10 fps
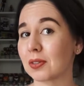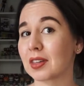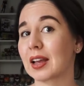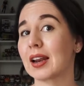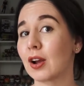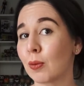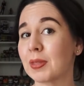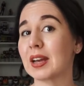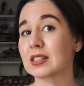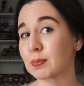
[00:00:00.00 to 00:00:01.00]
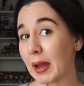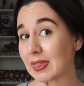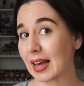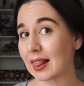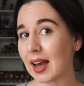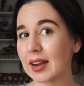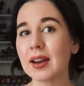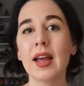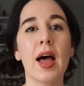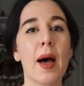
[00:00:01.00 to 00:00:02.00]
thing, and I hope they expand that line.
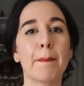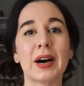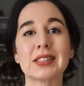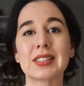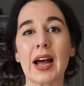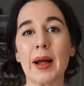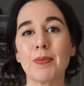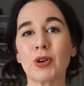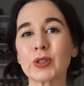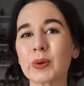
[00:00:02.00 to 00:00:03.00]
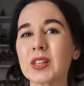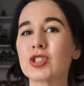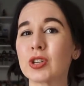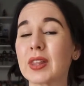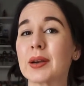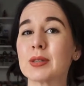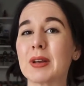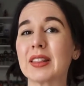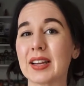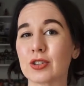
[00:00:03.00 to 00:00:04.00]
But those are the two that I was
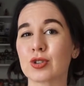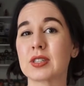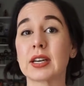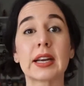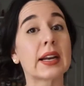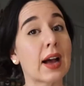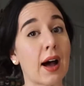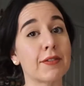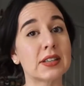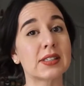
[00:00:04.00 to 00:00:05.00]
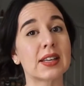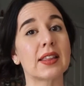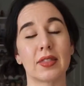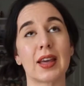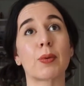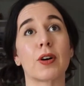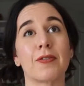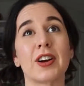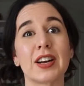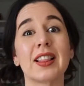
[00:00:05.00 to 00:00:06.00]
mainly interested in, and obviously they were a
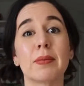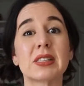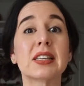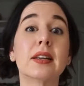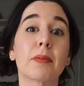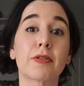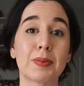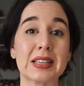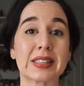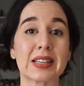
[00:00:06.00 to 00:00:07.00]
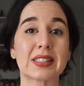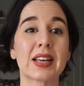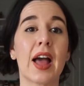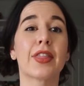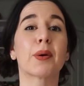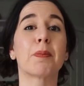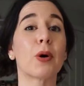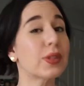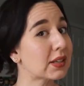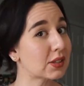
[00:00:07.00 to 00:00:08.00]
very limited number of pieces. They were
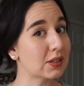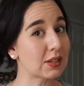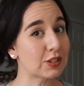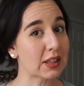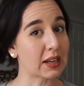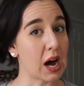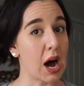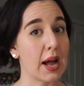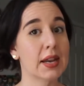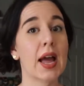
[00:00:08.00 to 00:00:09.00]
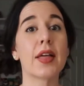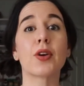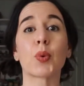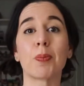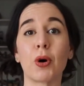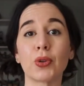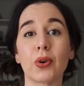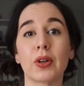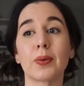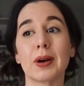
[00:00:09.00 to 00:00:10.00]
both exclusive to the con, and they were both
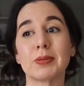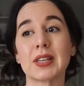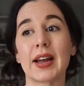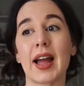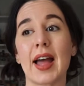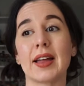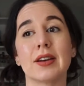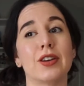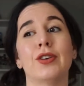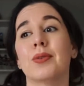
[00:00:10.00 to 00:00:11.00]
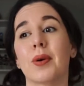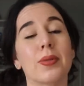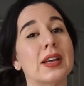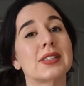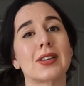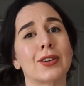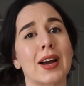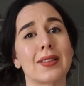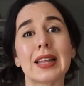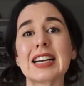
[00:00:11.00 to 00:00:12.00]
on the website, and you know, they sold
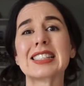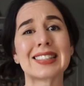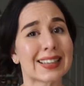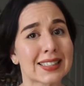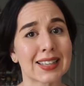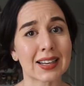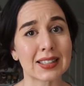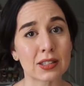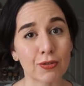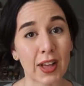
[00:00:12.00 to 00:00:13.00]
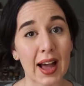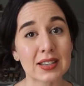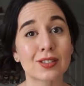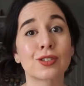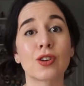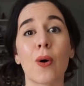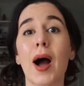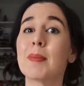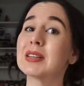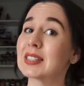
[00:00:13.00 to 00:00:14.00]
out in like 6 seconds flat. So
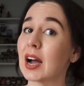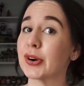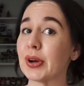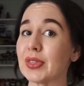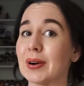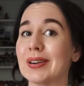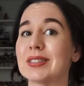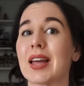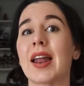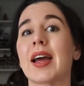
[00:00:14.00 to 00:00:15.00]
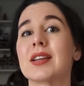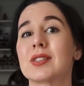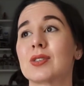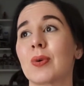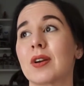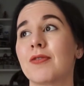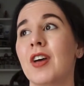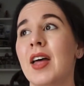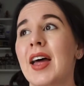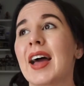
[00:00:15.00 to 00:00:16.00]
I missed out on those, and I sort of
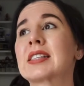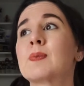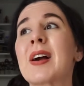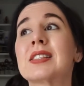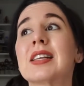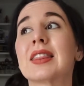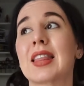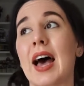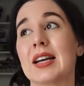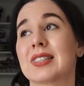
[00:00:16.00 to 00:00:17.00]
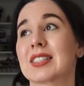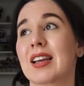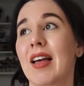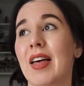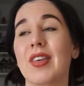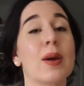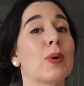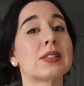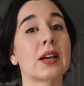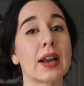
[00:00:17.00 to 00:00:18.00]
expected that it
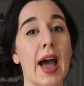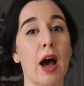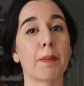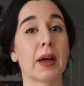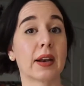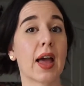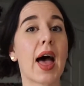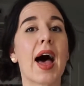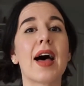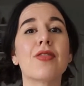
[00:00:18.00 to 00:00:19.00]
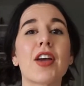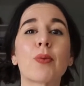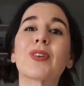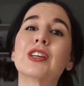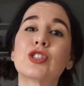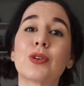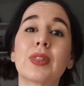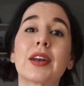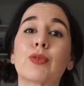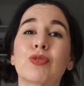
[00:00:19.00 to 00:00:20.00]
wasn't gonna happen. And they were the two
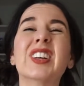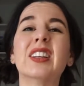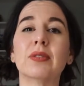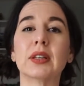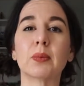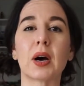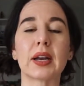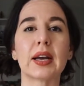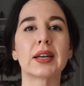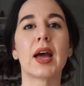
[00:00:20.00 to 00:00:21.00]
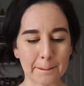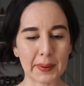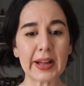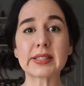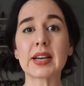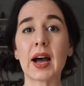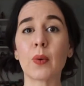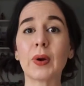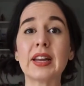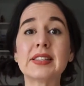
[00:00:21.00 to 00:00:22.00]
that I really, really wanted. But
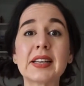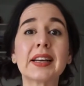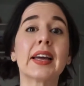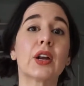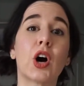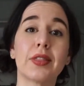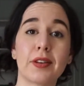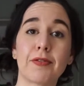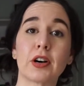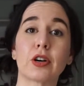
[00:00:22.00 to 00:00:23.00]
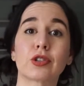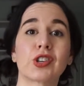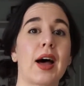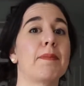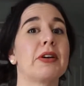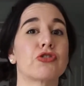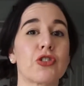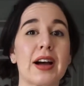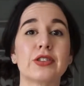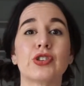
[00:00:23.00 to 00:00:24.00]
when I did get on the Funko shop and
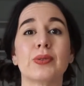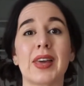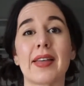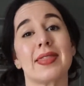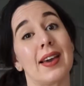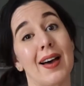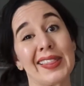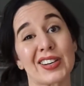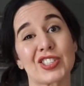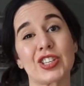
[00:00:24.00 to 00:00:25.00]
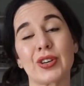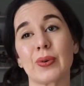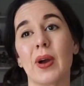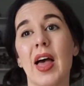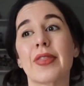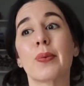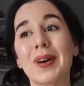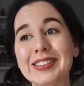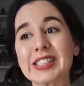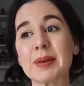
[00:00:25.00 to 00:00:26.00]
tried to get the other two, there
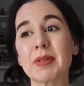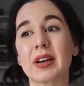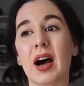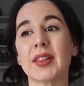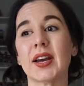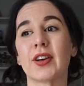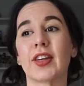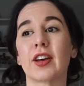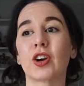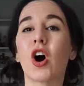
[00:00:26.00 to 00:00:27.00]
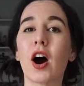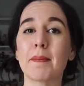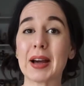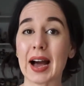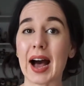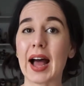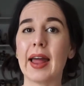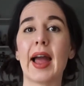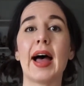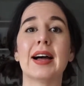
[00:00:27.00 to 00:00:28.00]
was something on there that caught my
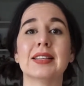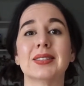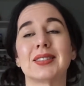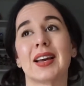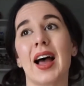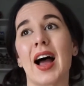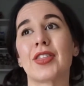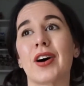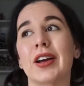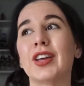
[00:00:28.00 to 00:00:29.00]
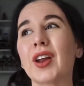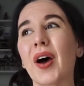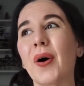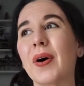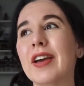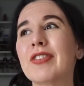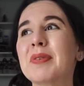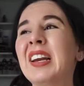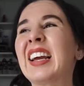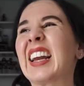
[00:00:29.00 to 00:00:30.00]
eye, and I thought, you know, if I'm
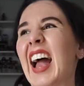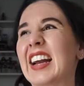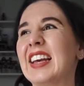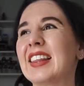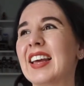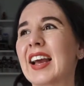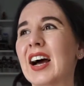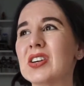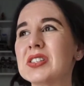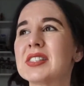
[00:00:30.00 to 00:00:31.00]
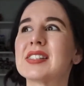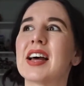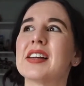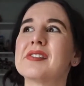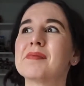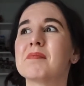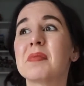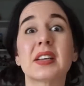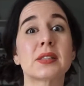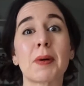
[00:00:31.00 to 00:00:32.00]
gonna get anything else, then
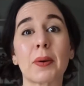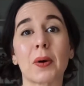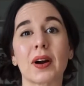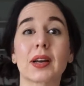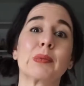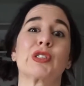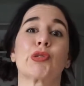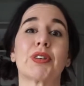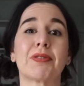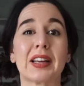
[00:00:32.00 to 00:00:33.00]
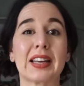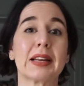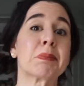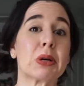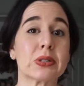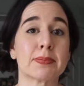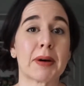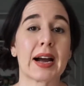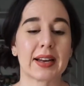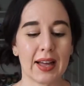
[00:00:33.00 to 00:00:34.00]
this might work. It was sort of like an impulse
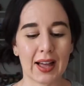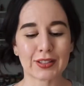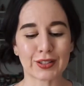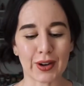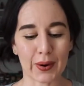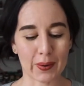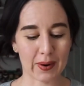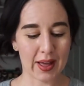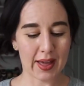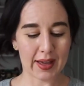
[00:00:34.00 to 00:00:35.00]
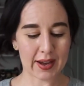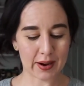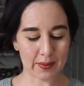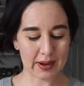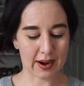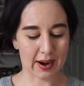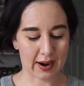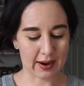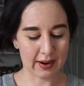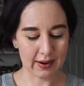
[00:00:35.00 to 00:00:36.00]
buy. So here we
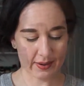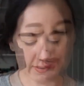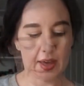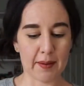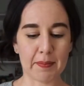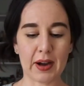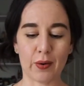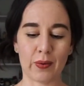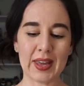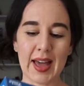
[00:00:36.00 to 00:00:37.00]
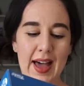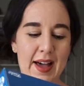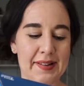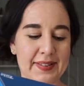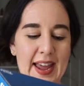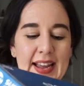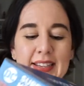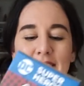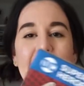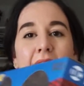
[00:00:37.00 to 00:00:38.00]
are. But we have
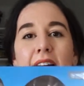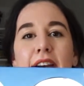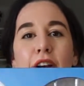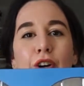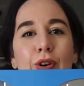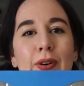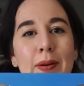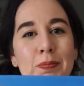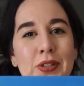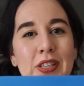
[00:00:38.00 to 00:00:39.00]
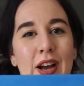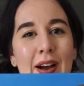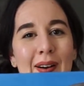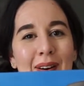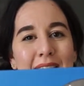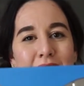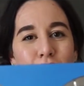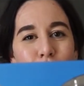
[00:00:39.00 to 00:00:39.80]
Ace and Crypto in